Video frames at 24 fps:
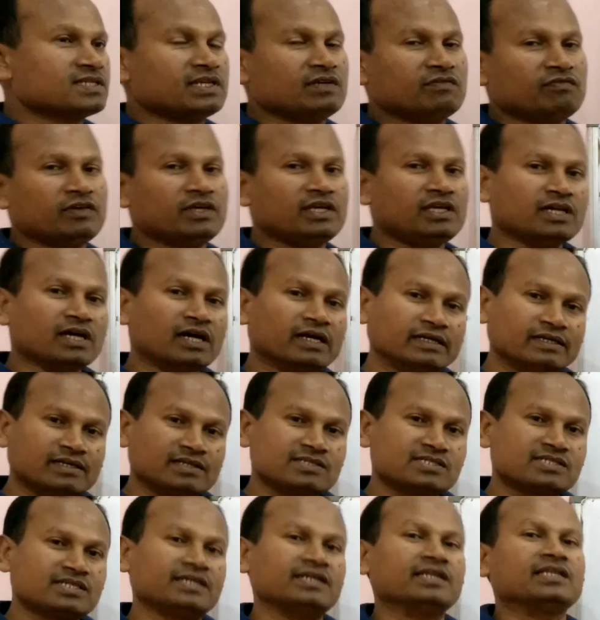If we
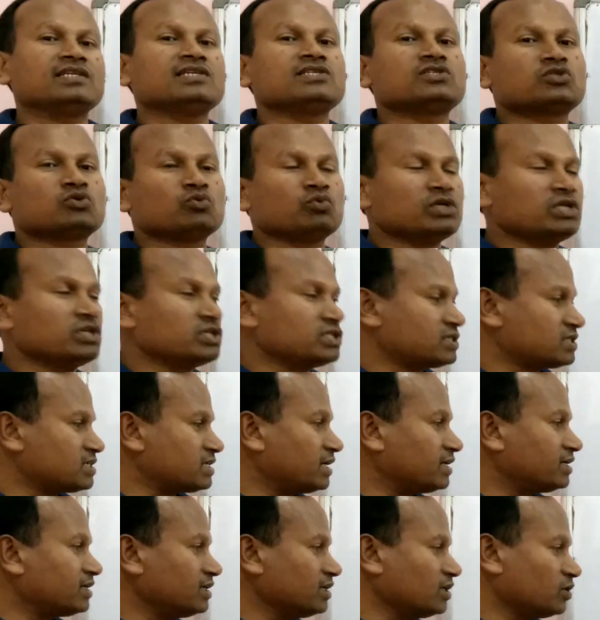understand these two standard